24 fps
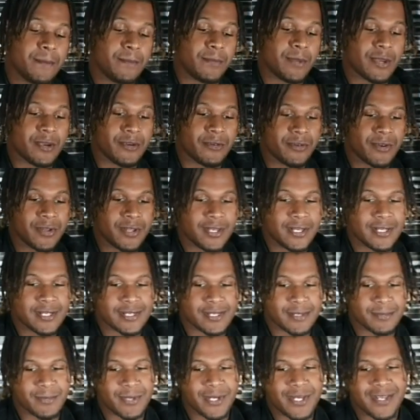Man, really,
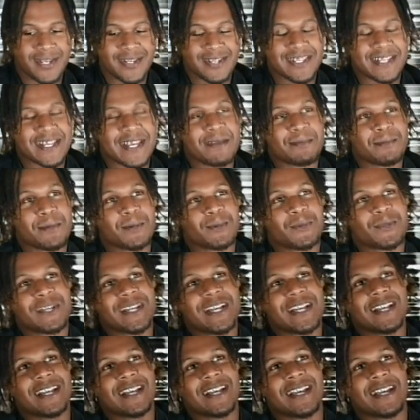somebody else came up with
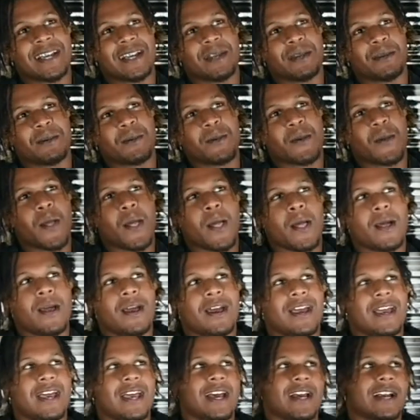that name.
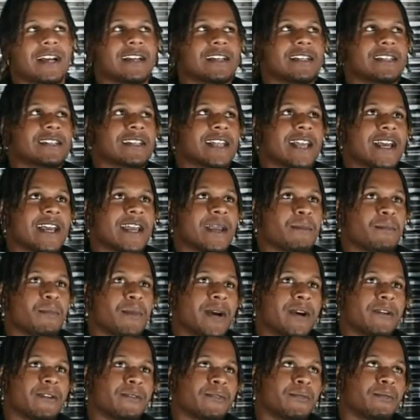Because like
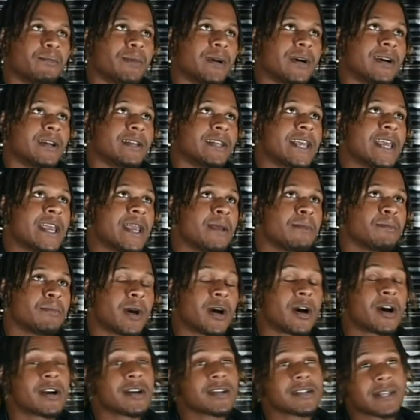my
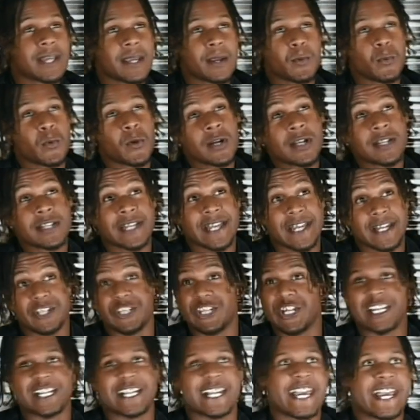artist name was
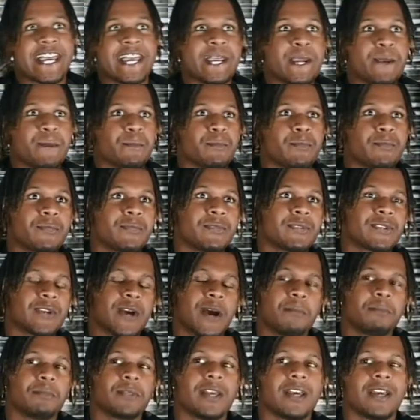just KEIM. So
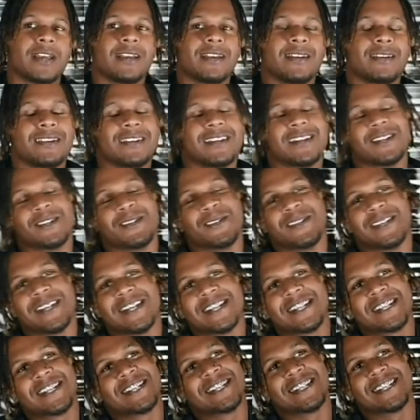I'm like, yo,
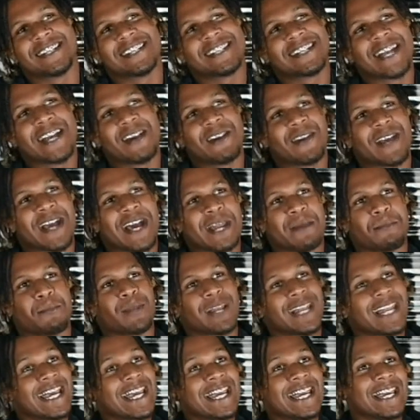that don't sound kind
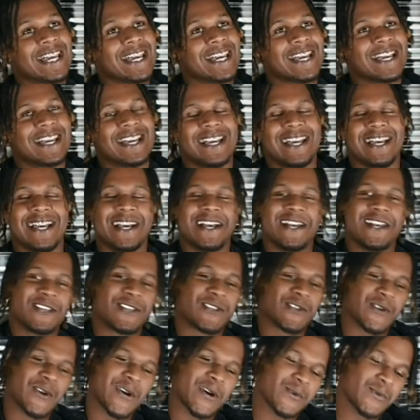of plain.
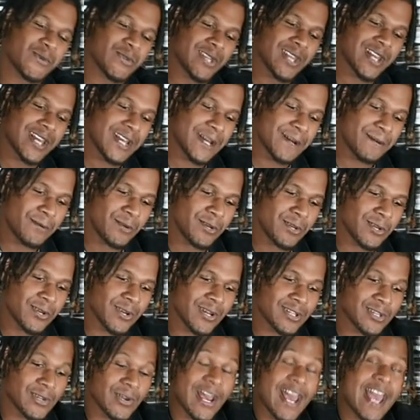So I was like, you
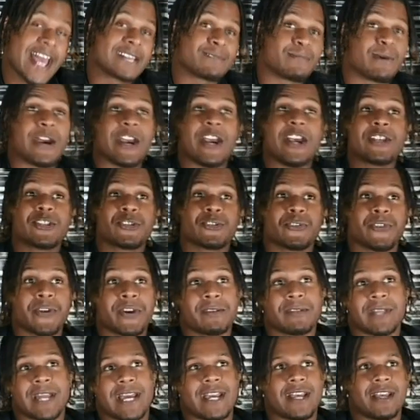know, so I asked my
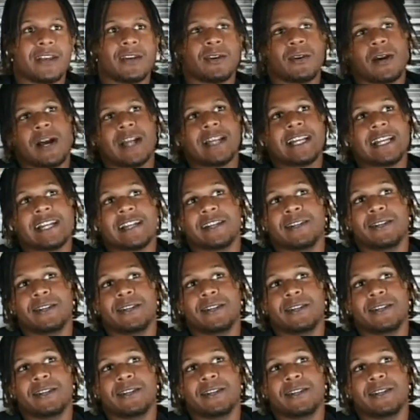Instagram, like, yo, I need